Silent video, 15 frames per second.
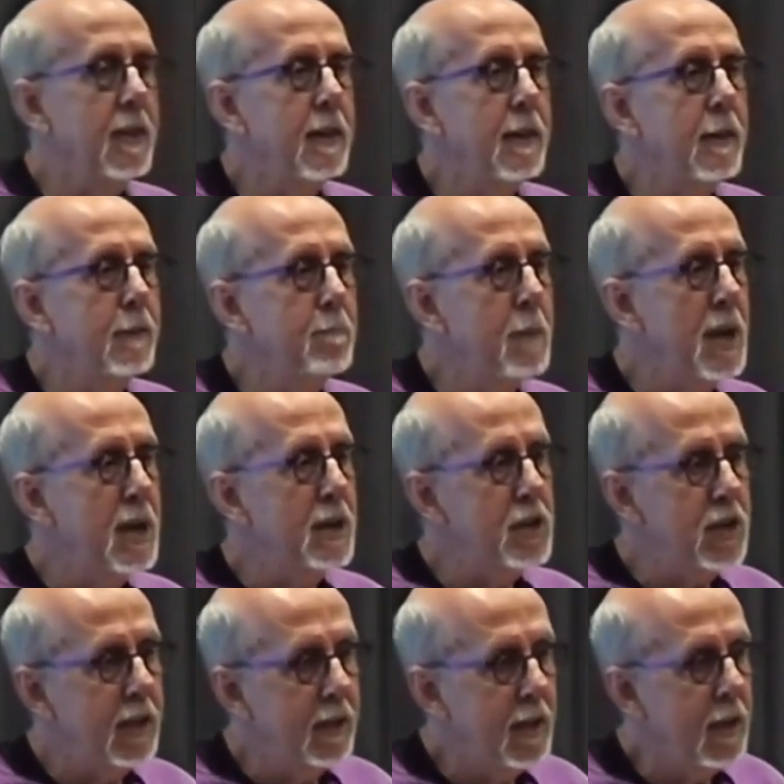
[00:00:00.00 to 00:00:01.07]
they
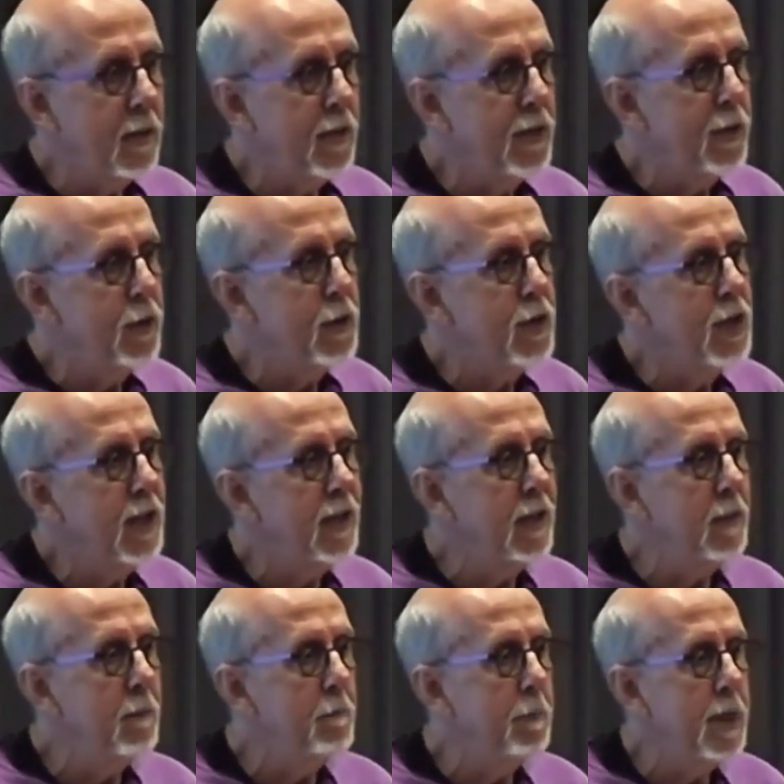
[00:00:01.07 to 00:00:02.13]
managed to get
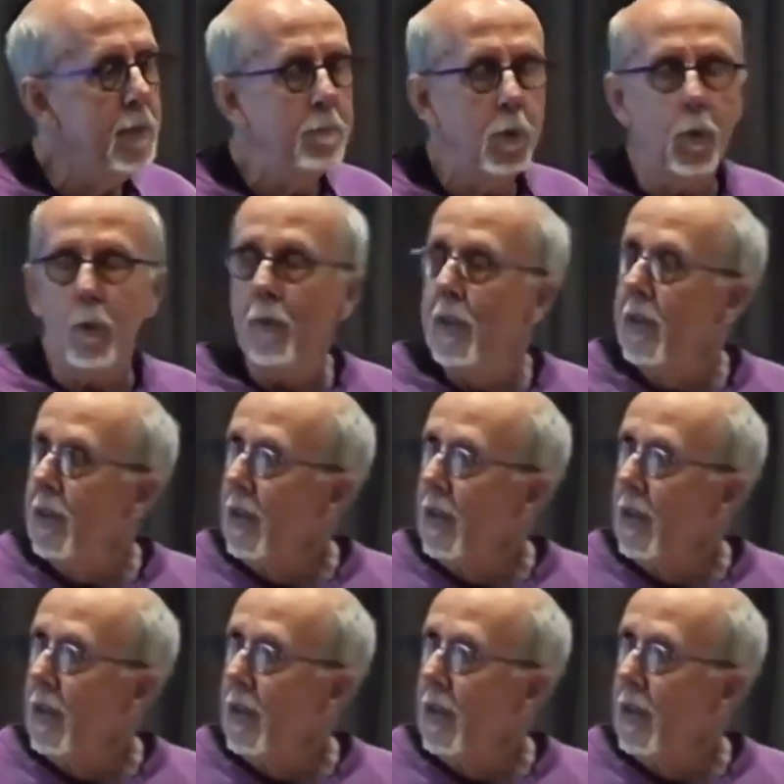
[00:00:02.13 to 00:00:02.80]
13 people